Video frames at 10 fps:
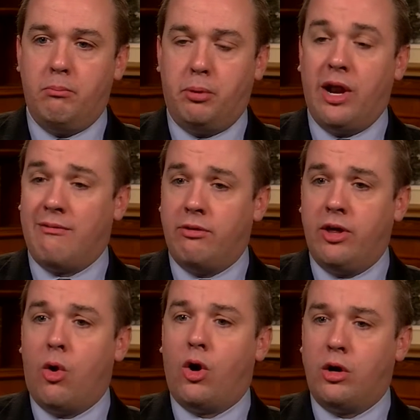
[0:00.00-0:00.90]
put
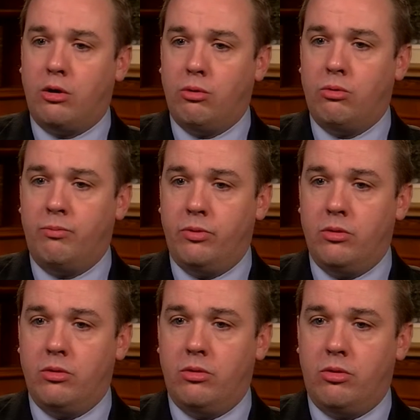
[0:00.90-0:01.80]
everything onto
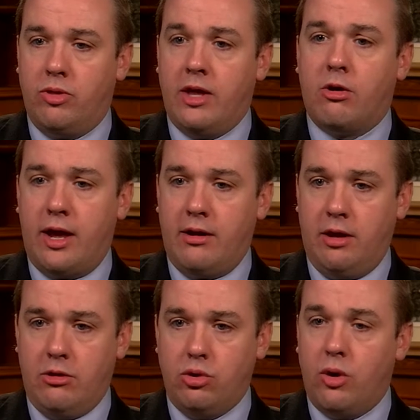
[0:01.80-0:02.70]
the internet
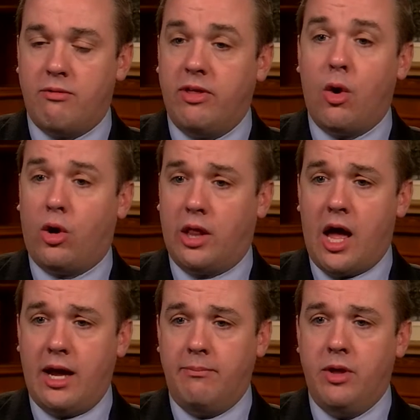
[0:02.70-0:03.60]
and do everything
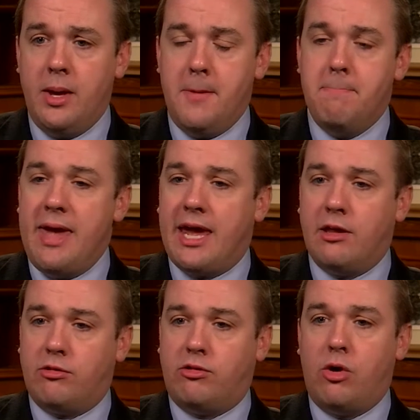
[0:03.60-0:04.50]
online. Make
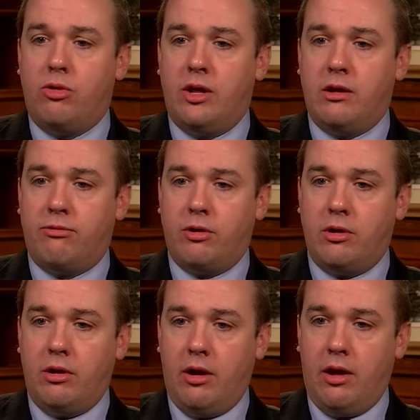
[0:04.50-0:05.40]
it so that if an
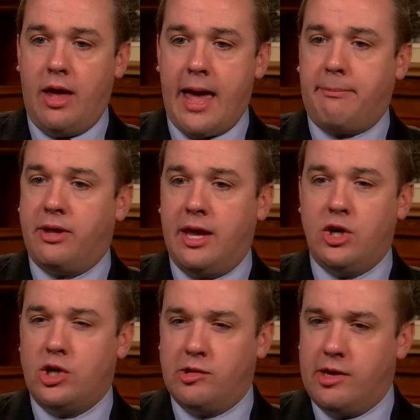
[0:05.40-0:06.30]

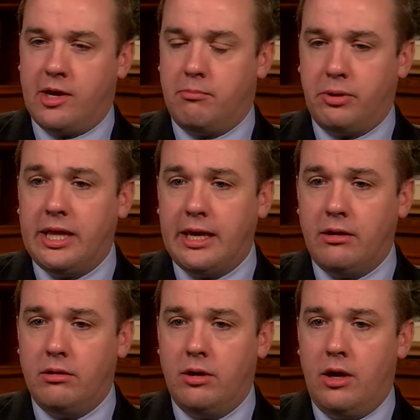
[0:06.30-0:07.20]
application is incomplete,
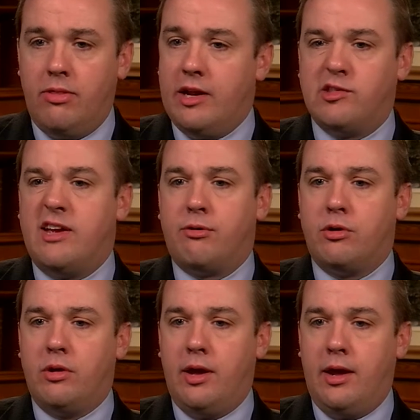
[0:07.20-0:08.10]
that it's
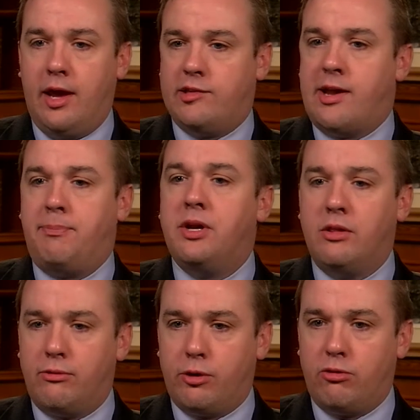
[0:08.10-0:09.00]
never accepted
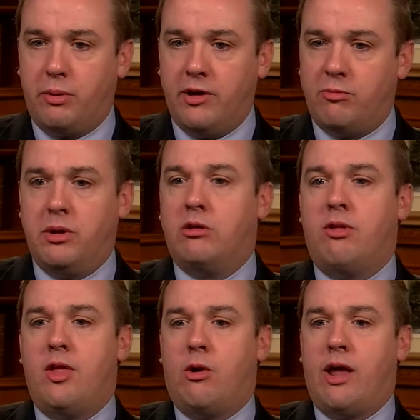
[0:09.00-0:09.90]
in the first place, because
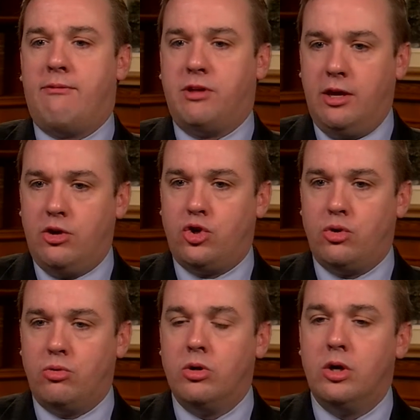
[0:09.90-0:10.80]
then they don't have to issue